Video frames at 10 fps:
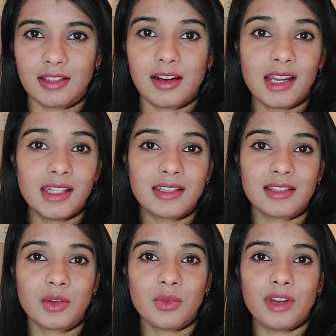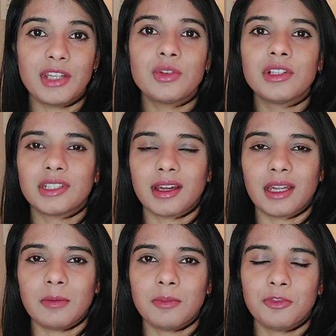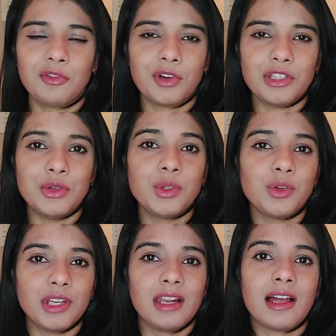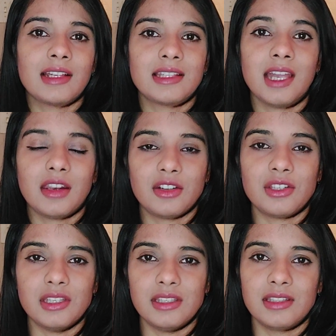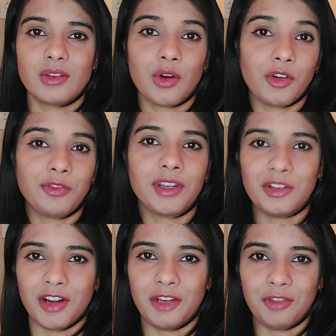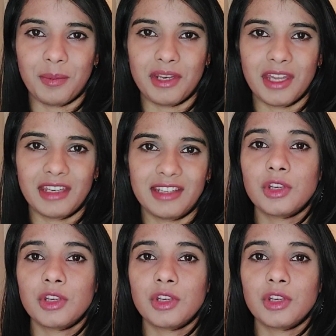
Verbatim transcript: Thirdly, this is a very good time for you to realize the energies of the Divine Feminine.